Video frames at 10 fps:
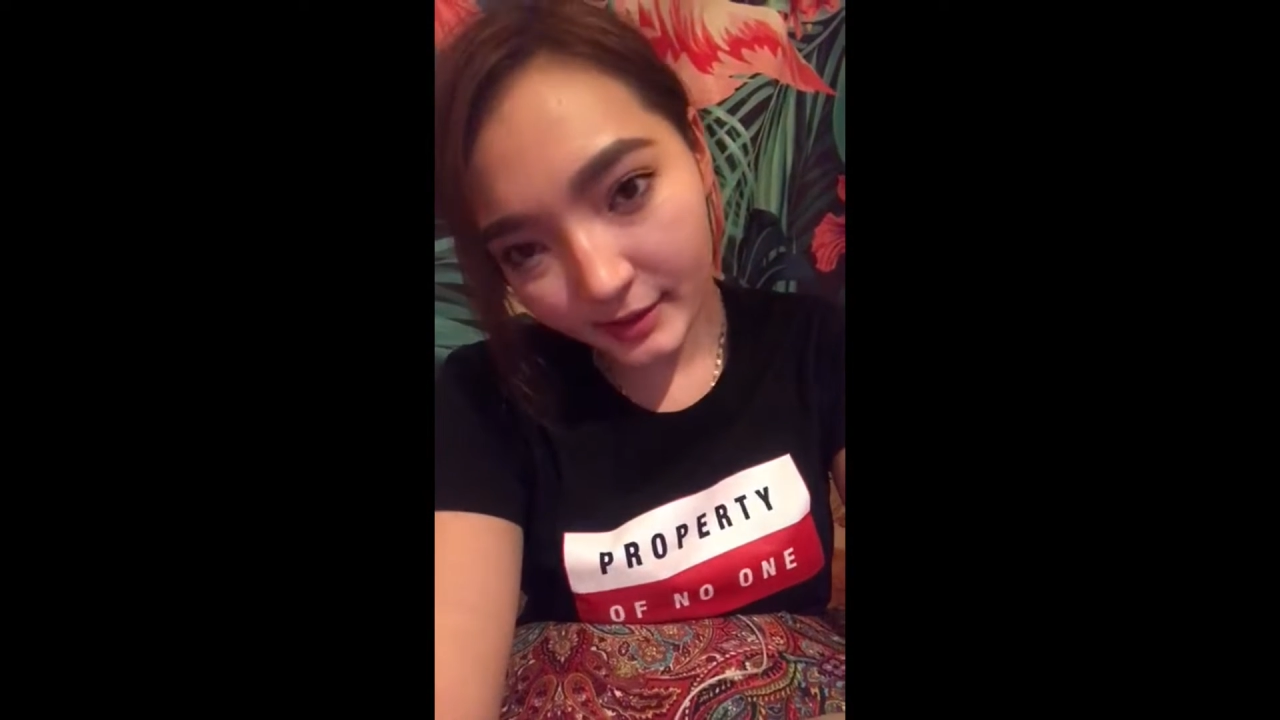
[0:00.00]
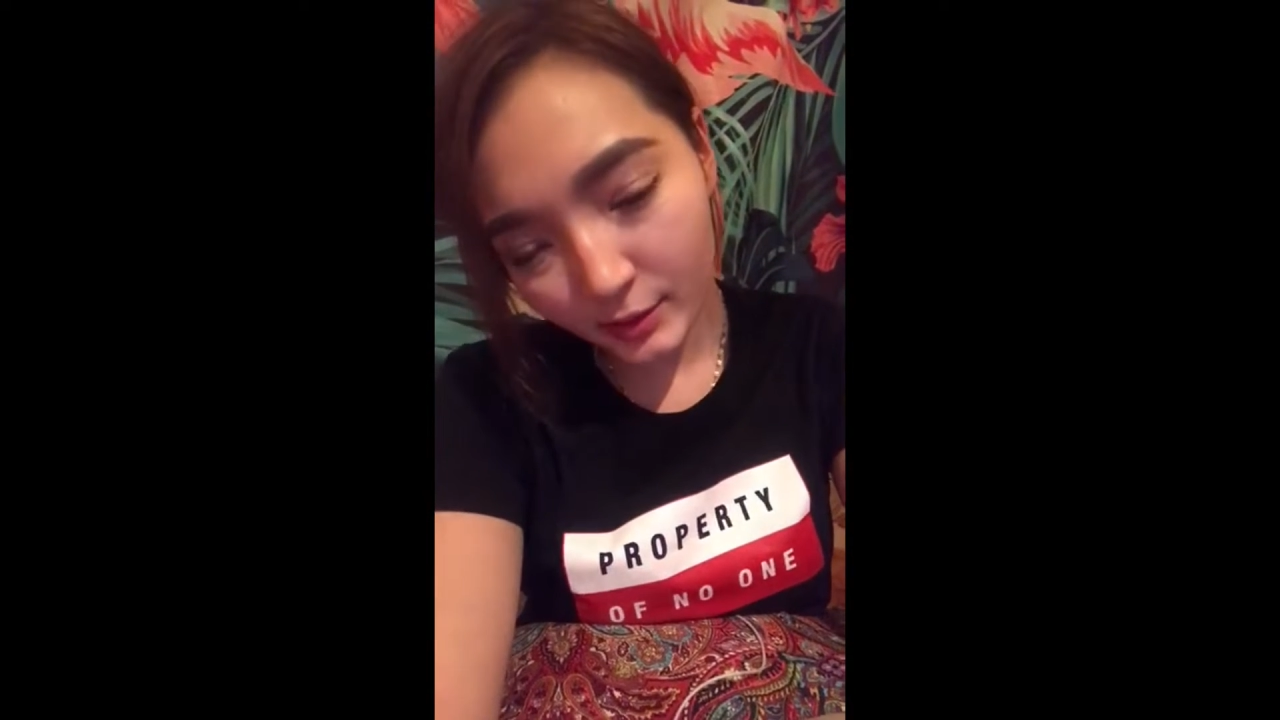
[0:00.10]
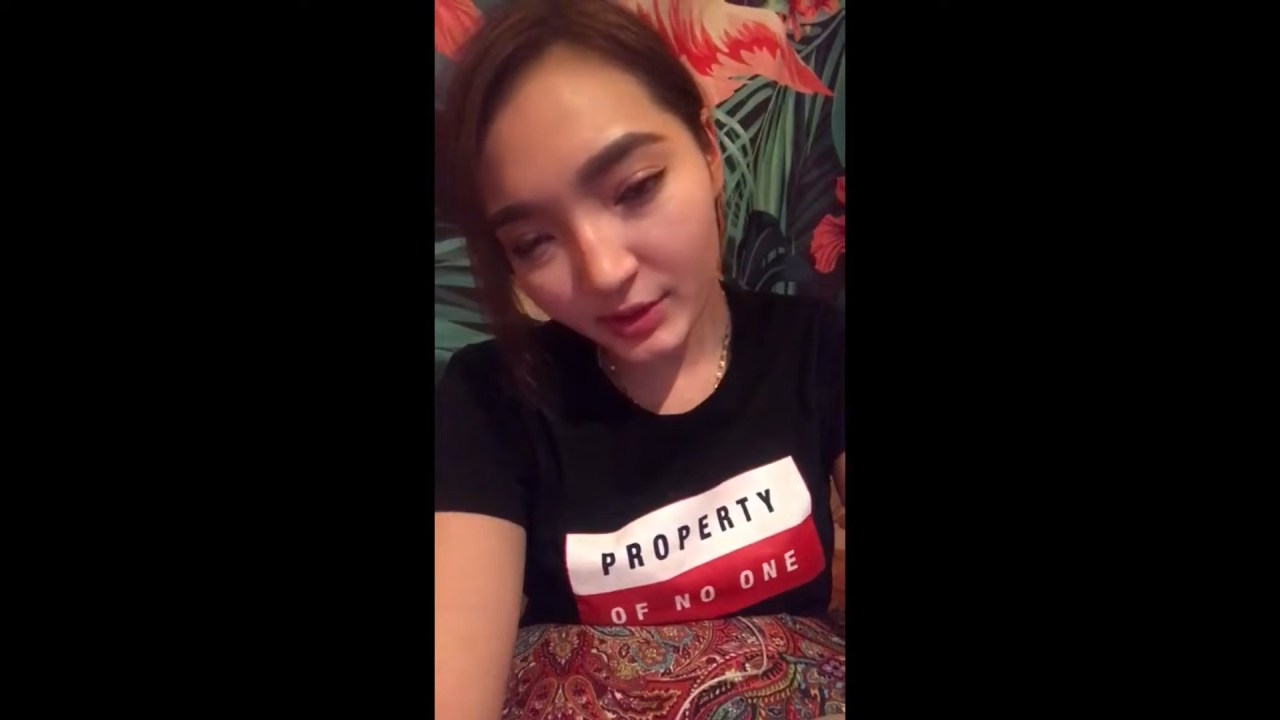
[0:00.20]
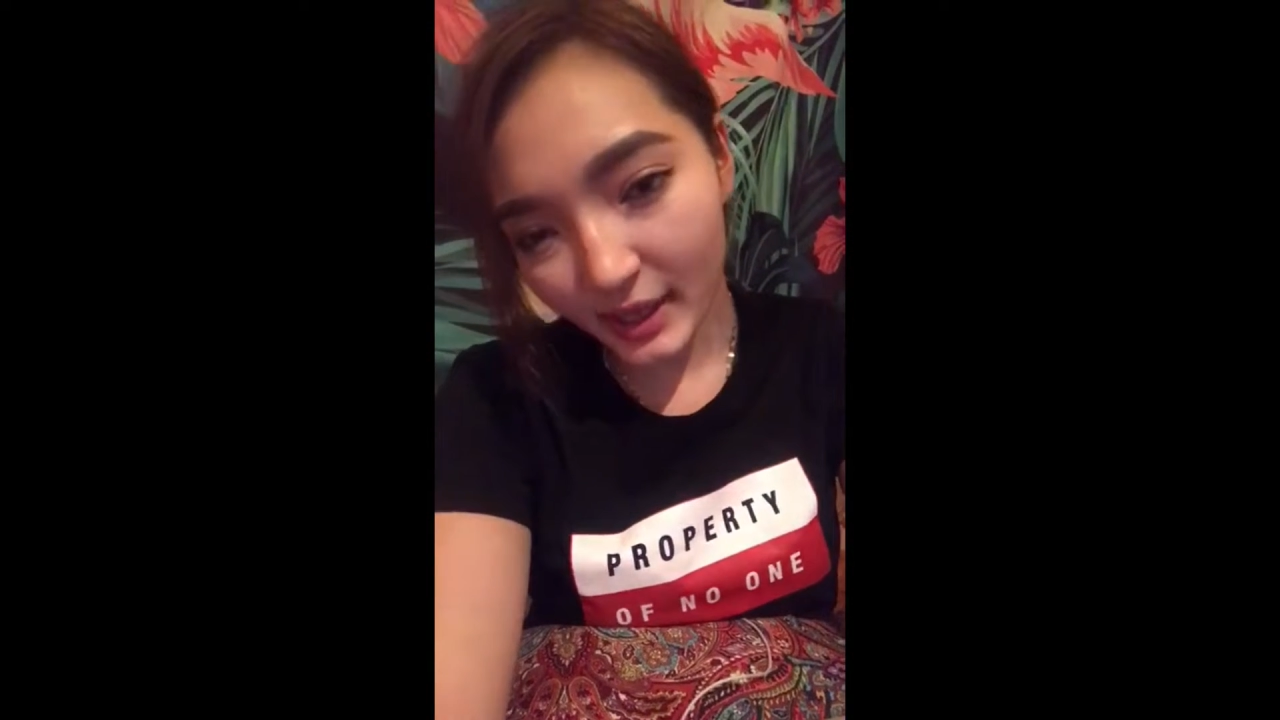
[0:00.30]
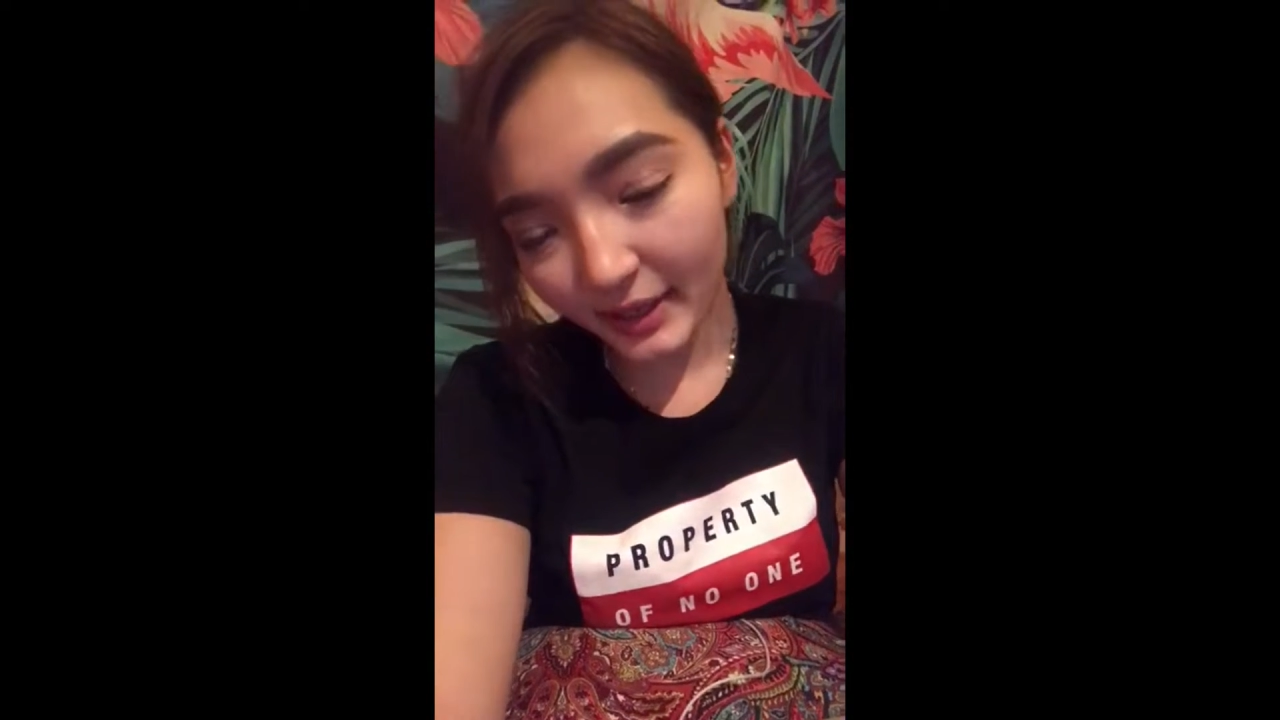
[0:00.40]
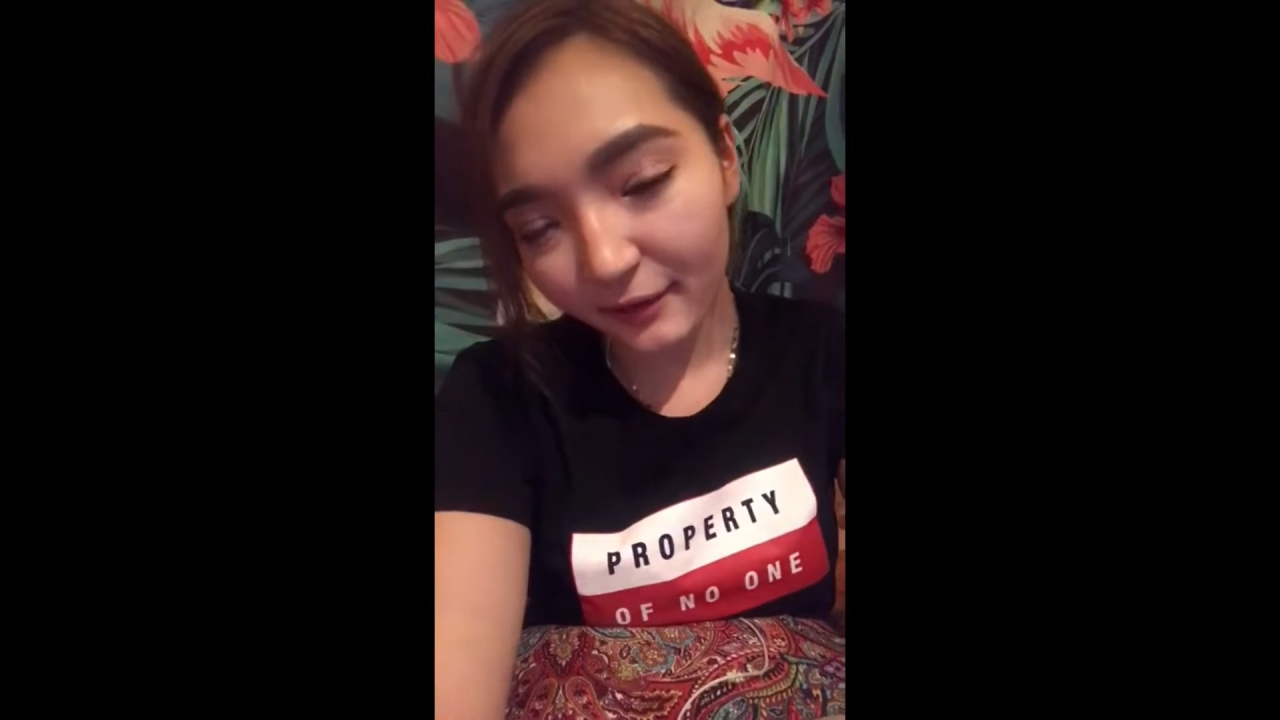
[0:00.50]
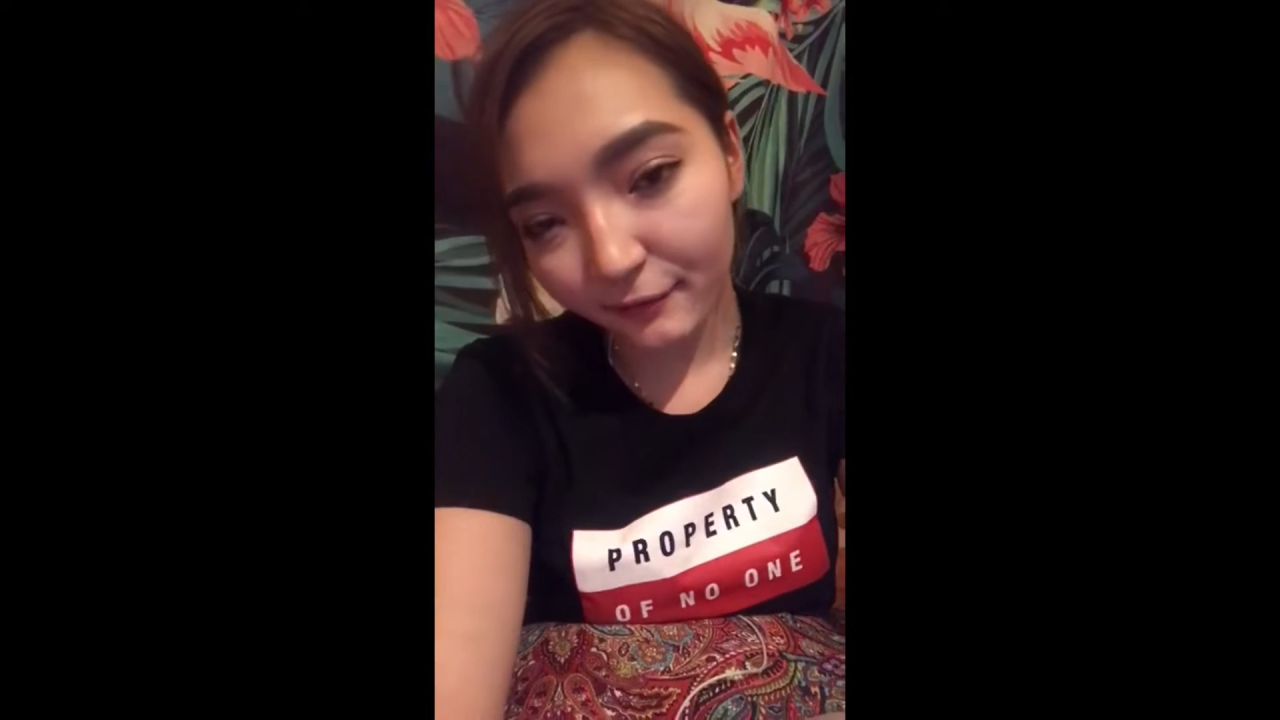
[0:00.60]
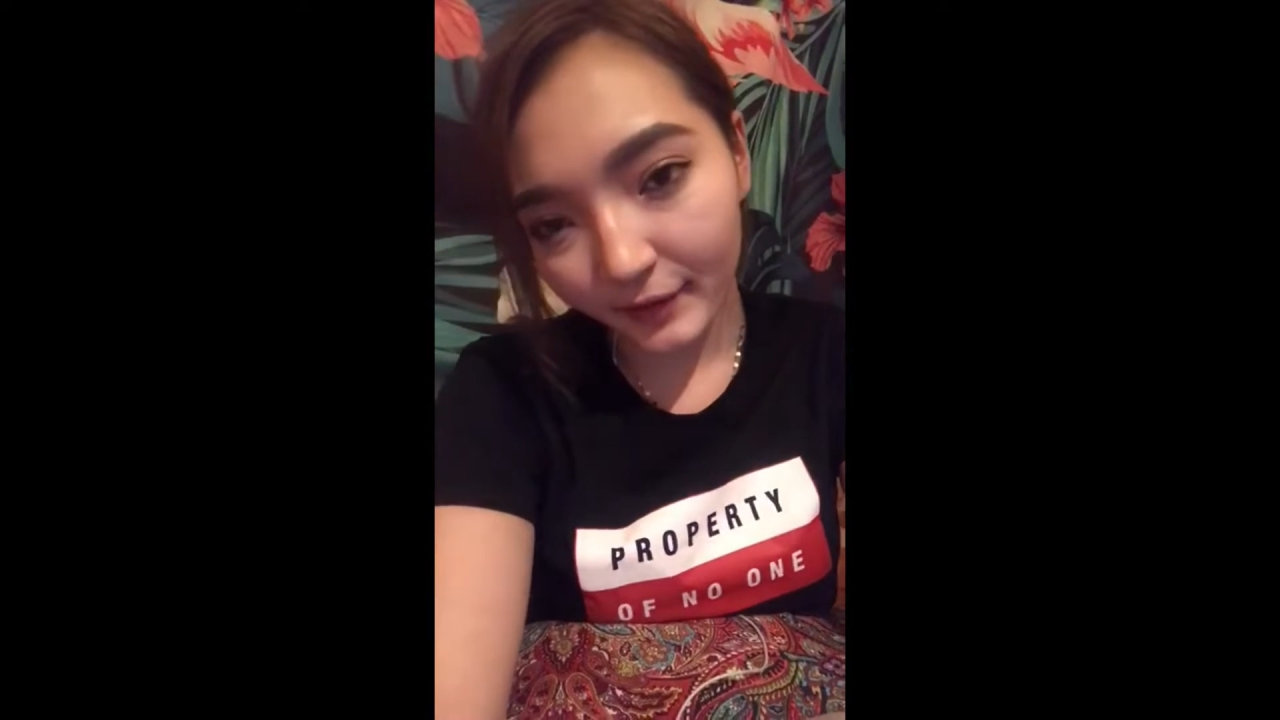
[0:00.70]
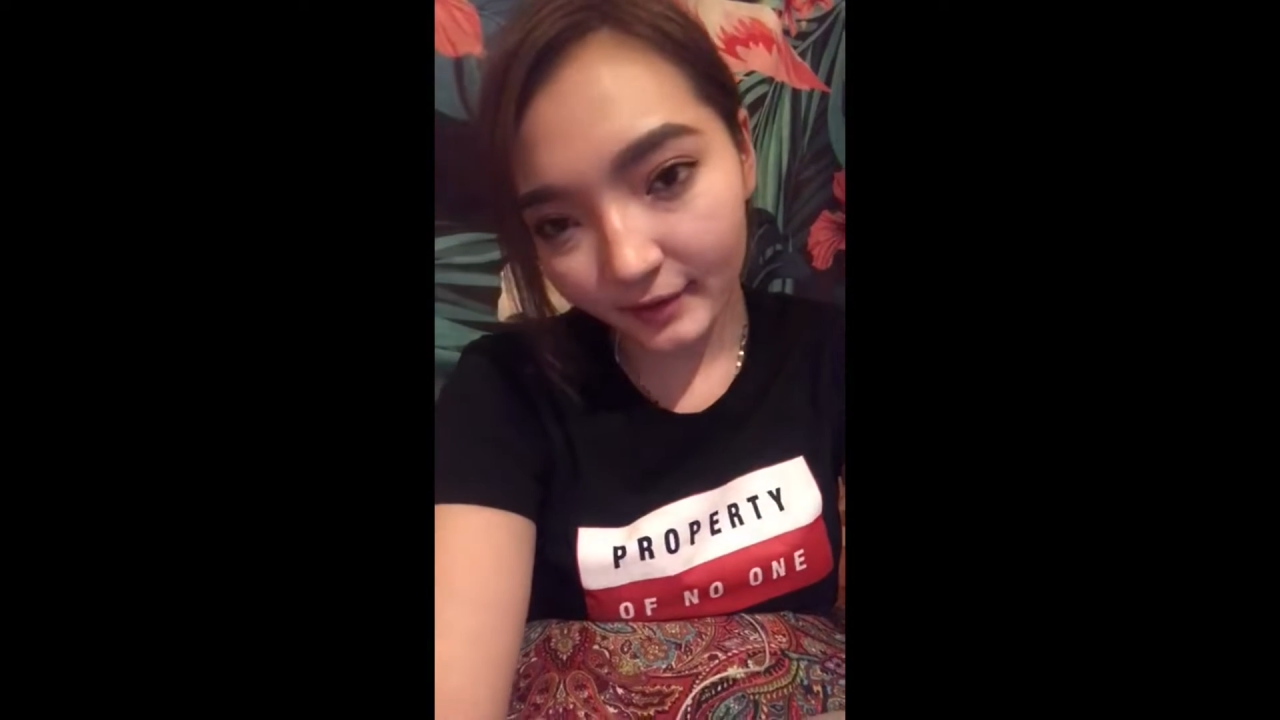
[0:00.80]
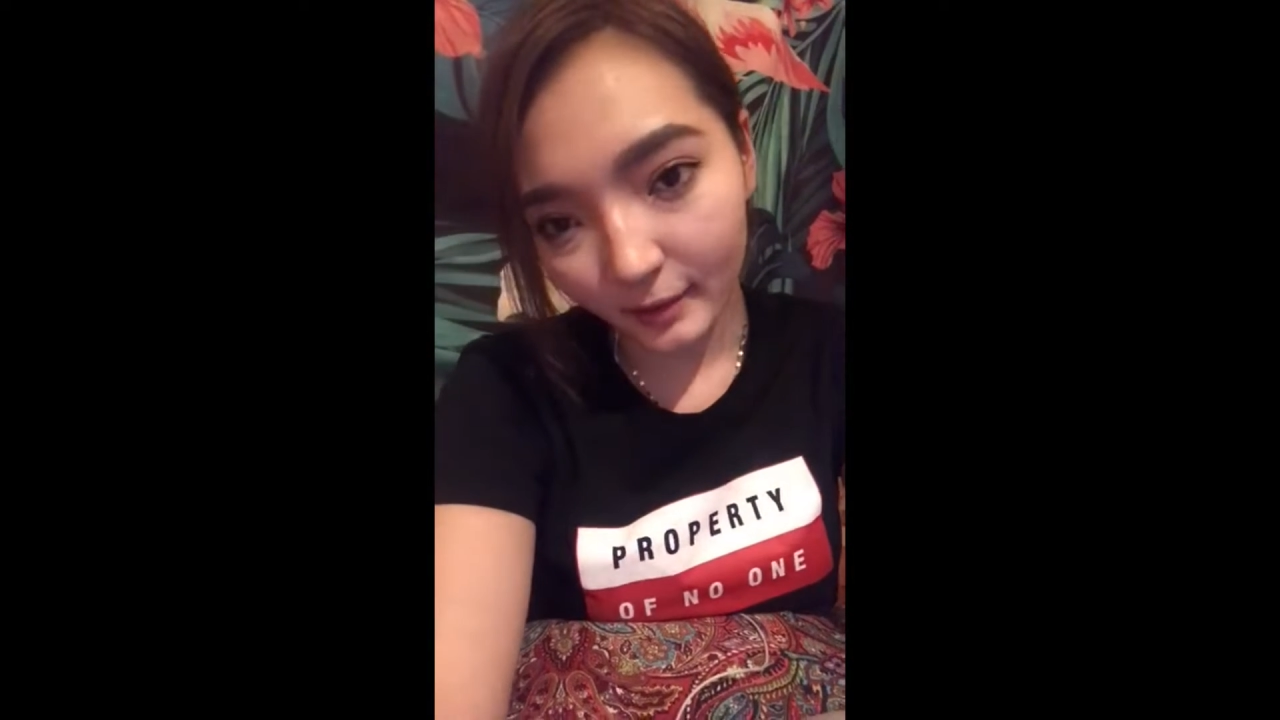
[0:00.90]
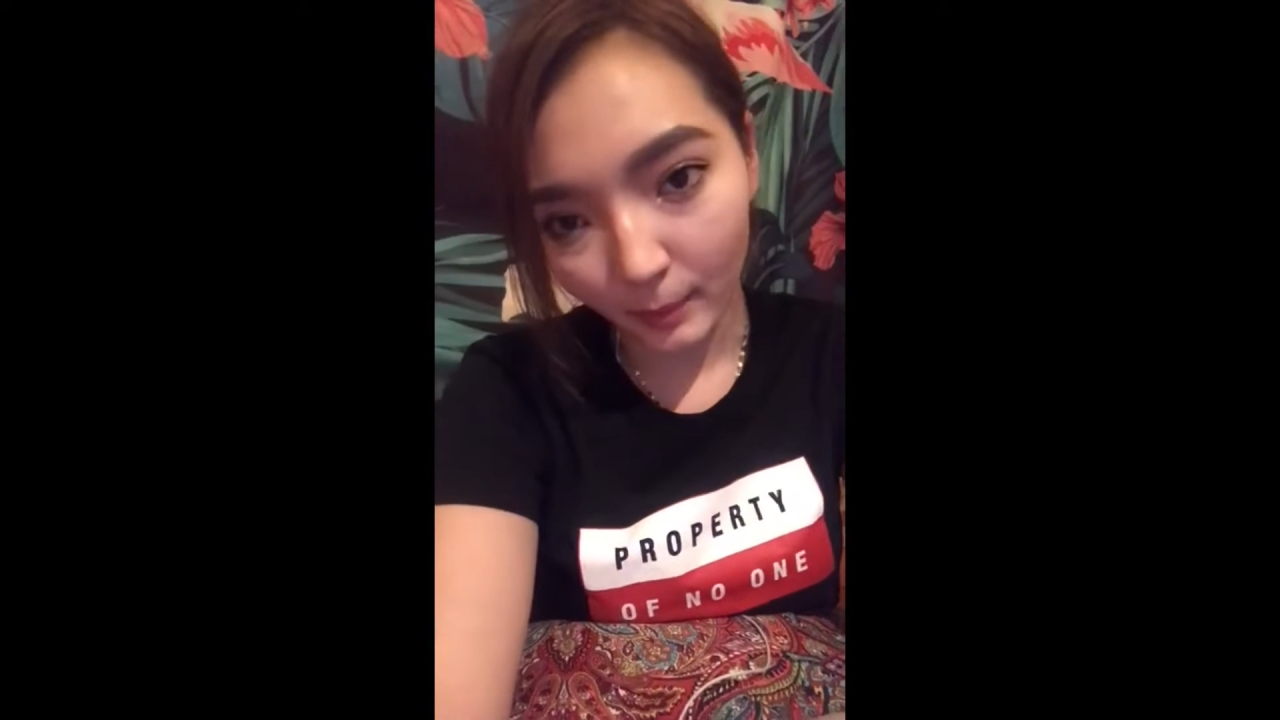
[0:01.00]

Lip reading: society feeds the